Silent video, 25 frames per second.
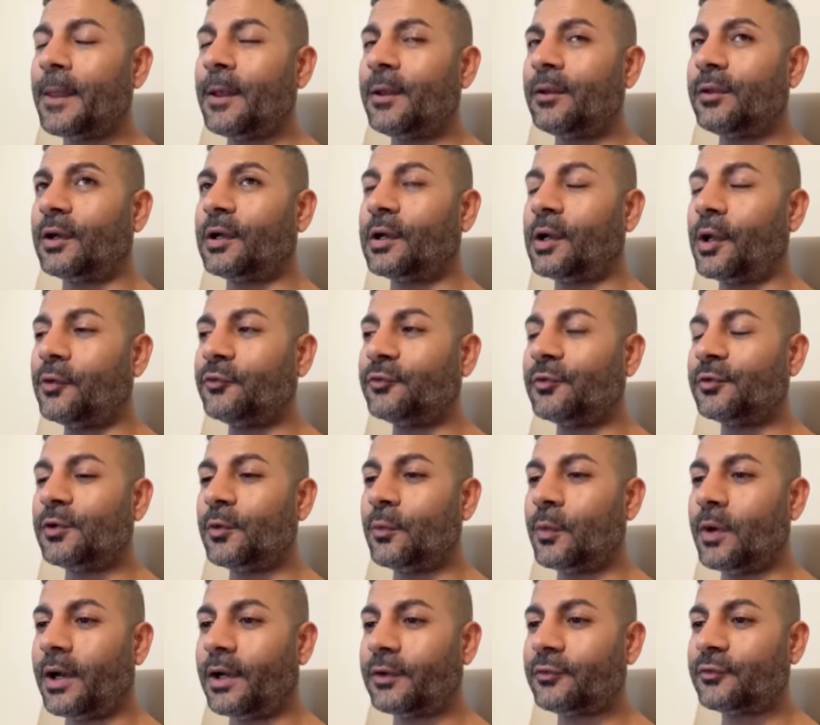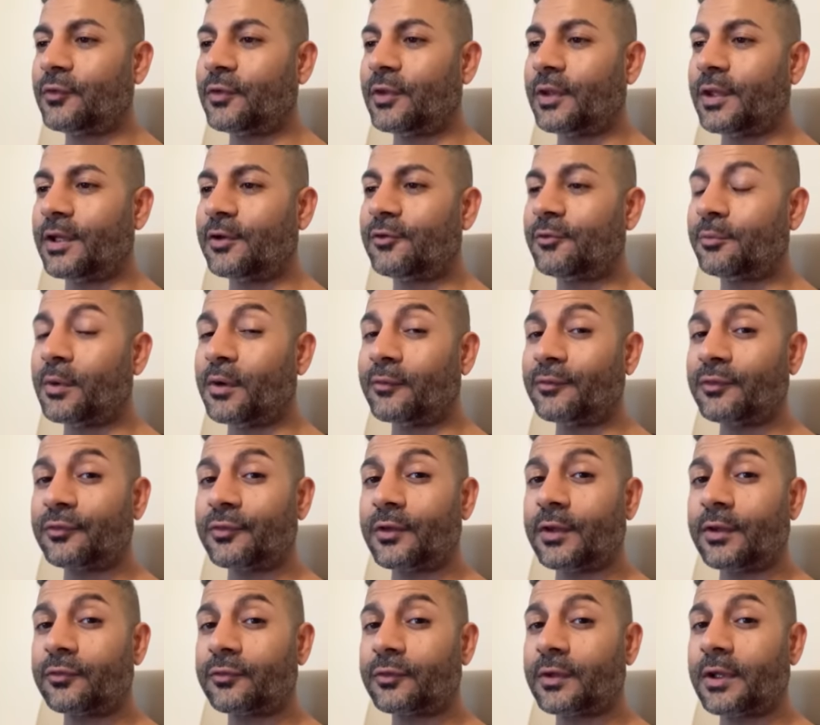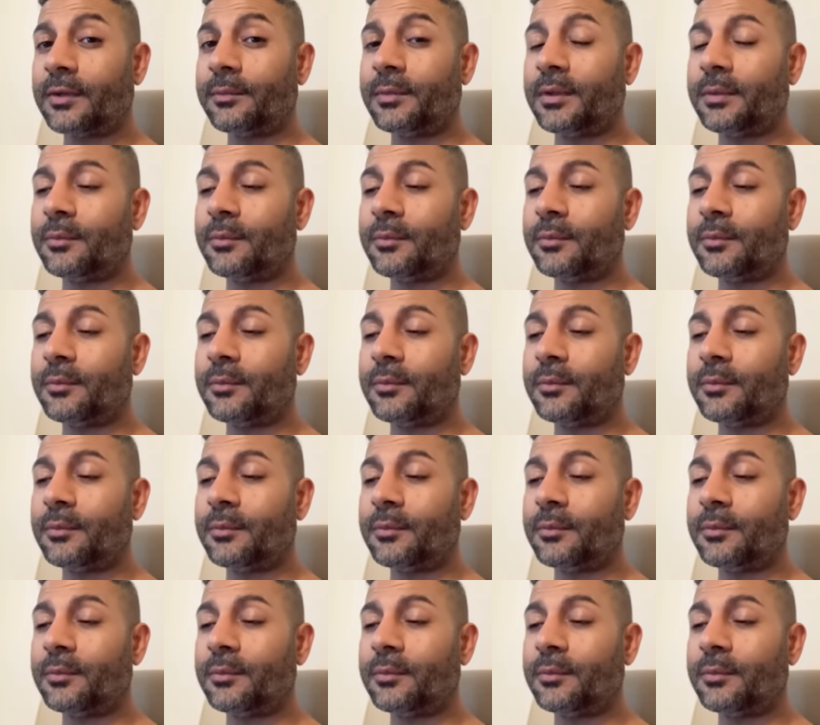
the closer you work to the eardrum, obviously it's going to be